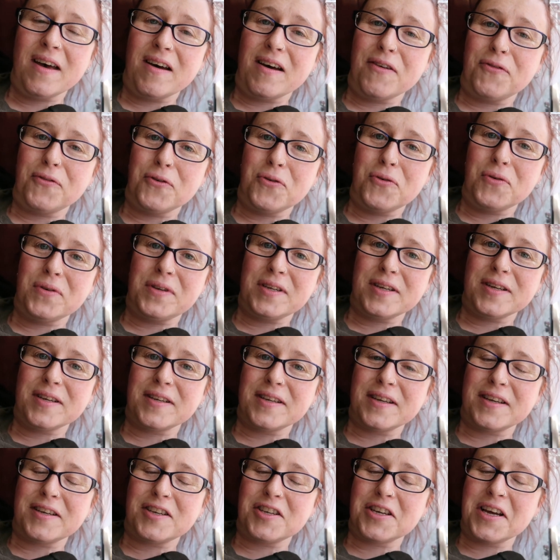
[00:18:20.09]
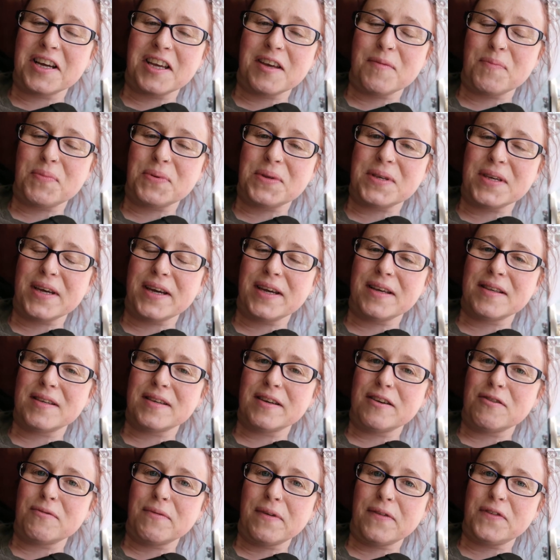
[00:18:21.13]
I've ordered jacket
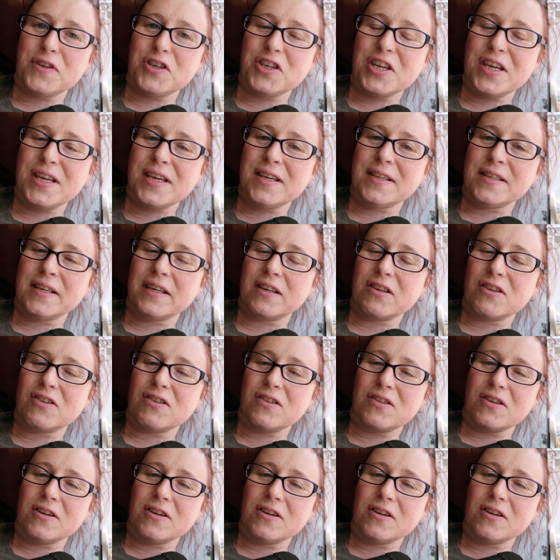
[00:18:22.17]
potato with cheese and